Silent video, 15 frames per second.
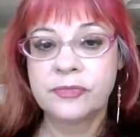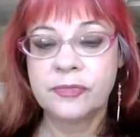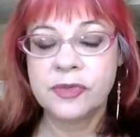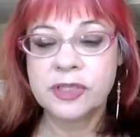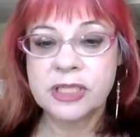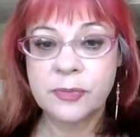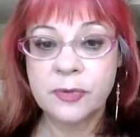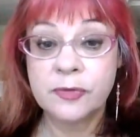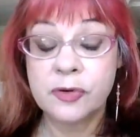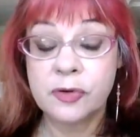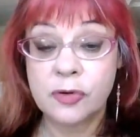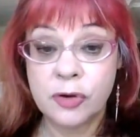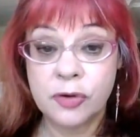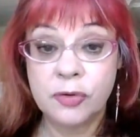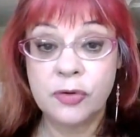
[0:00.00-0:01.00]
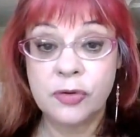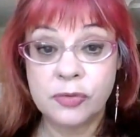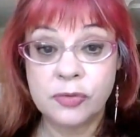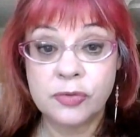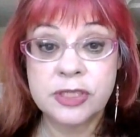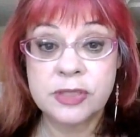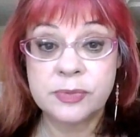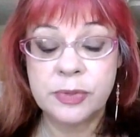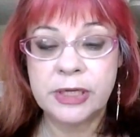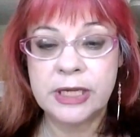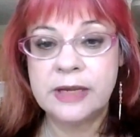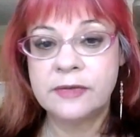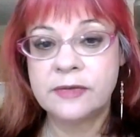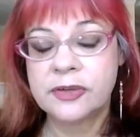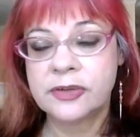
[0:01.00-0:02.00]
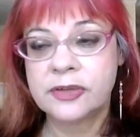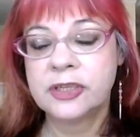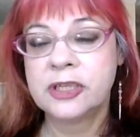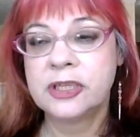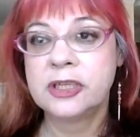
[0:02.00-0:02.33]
some of your own thoughts and beliefs.